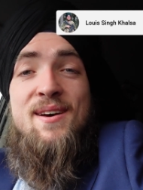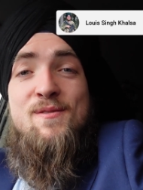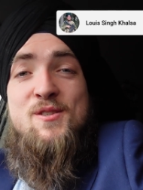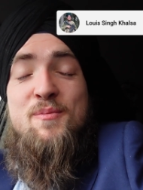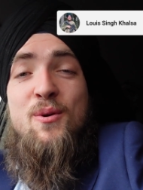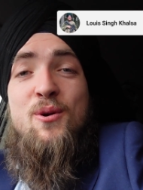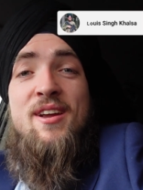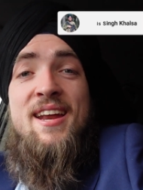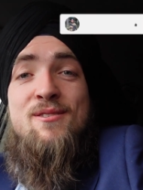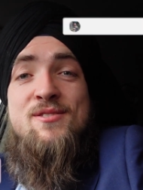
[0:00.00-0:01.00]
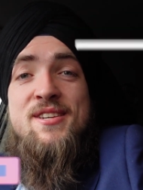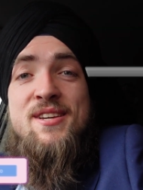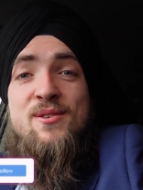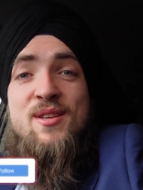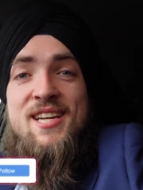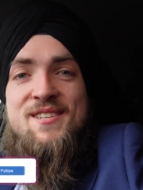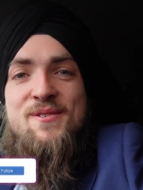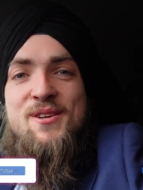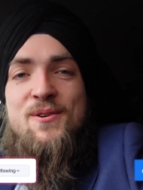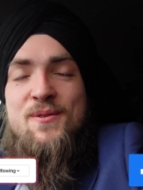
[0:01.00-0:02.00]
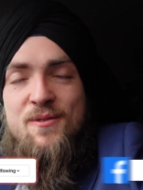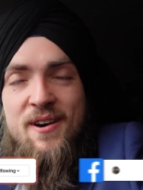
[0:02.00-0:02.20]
love and support and i'll see you in the next video